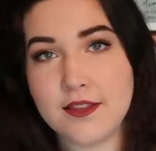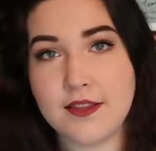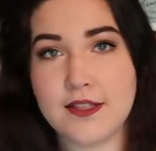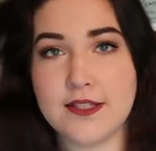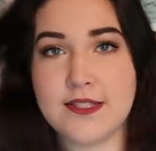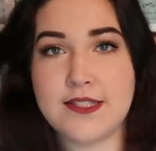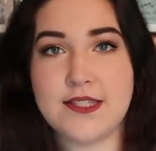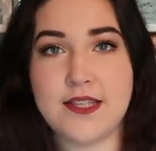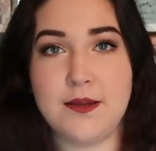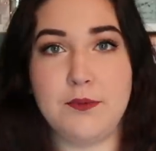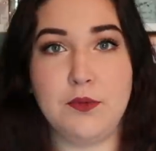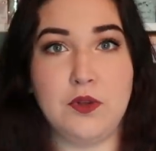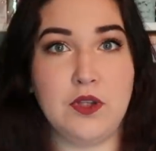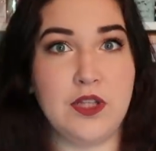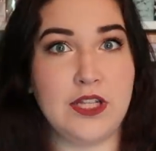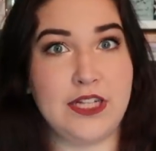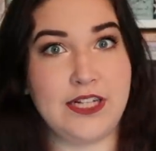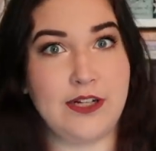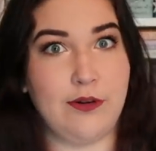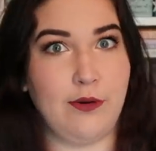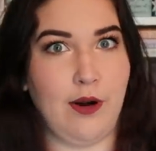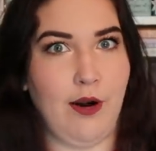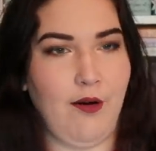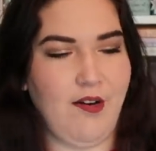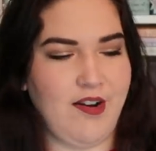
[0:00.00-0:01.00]
Then some
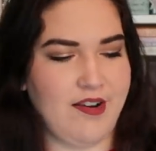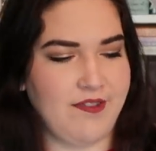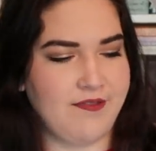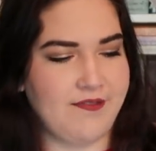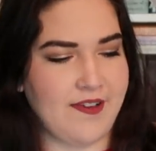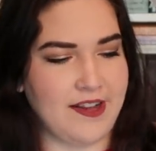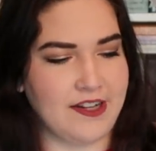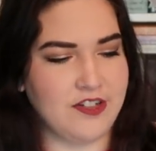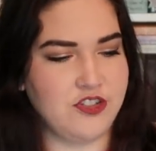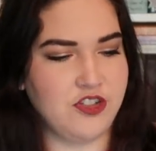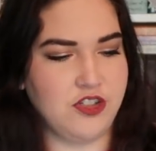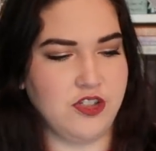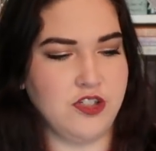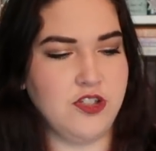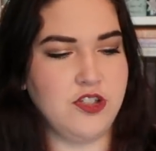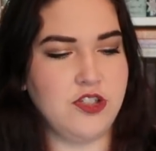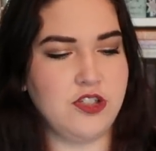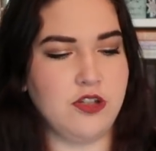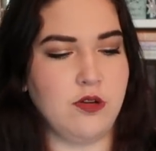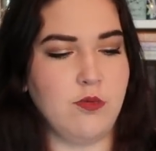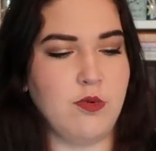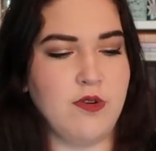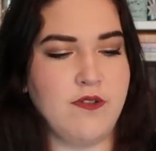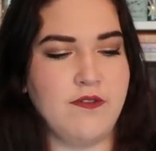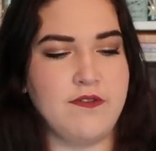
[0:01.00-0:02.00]
literary fiction,
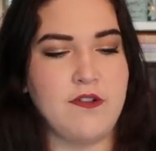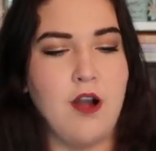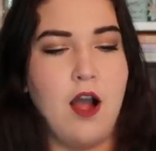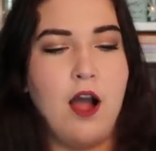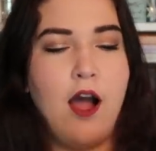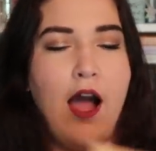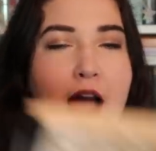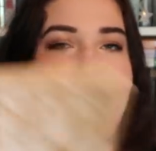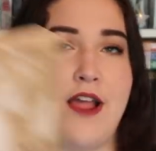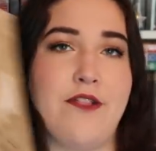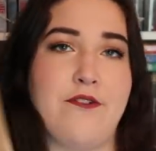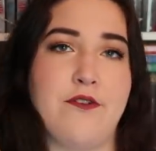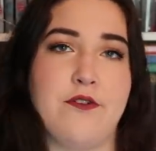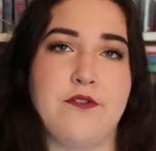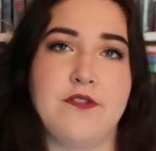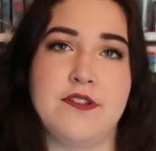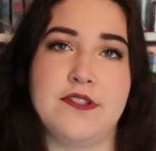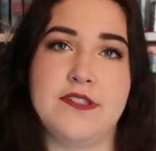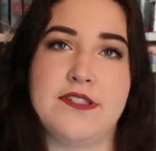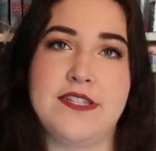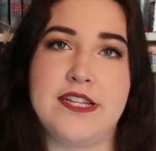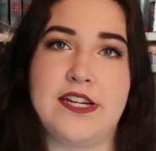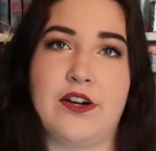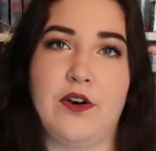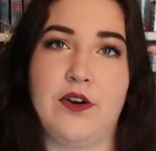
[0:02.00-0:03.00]
so we've got either The
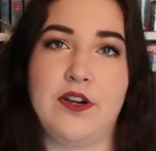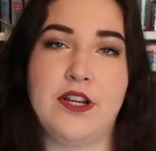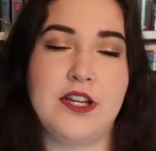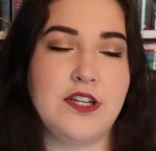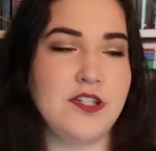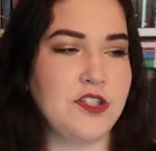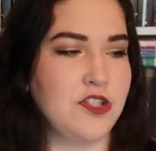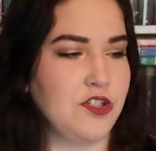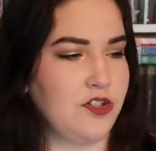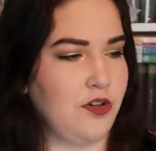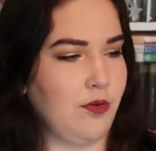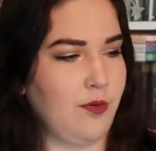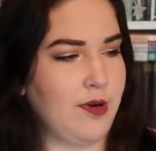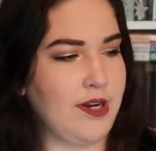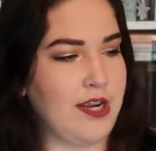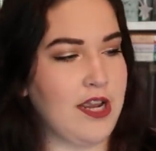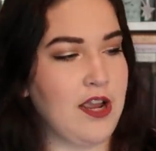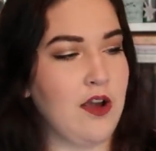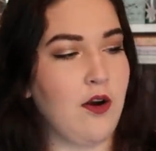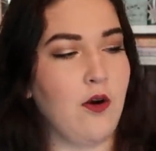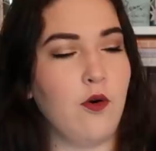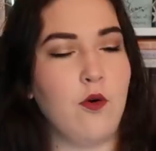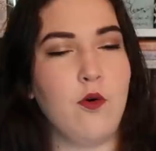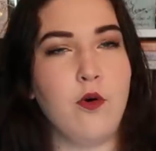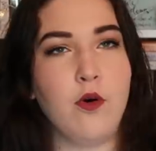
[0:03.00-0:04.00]
Secret History
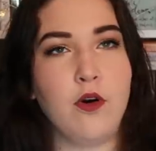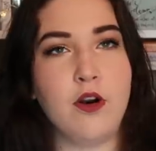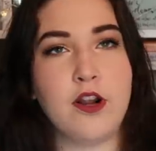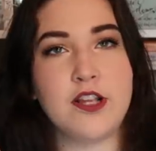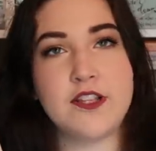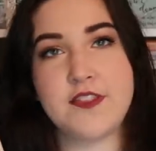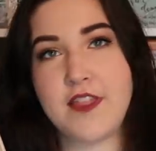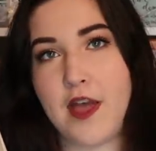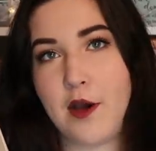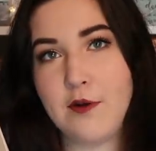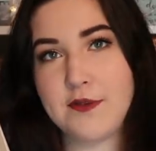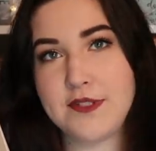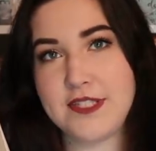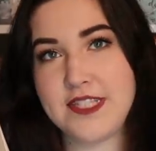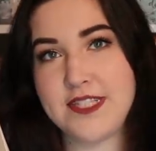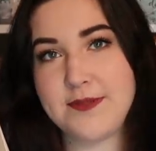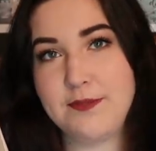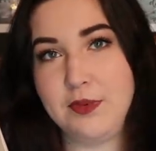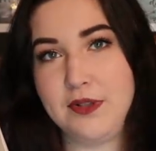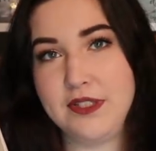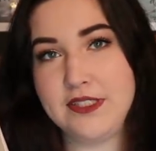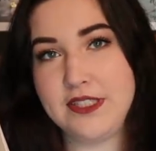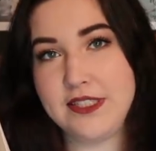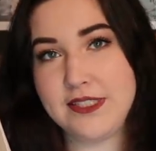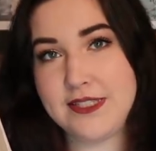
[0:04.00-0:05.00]
or A Thousand
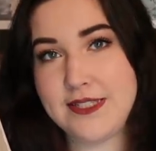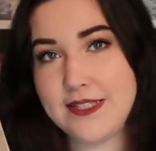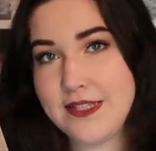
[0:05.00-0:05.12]
Splendid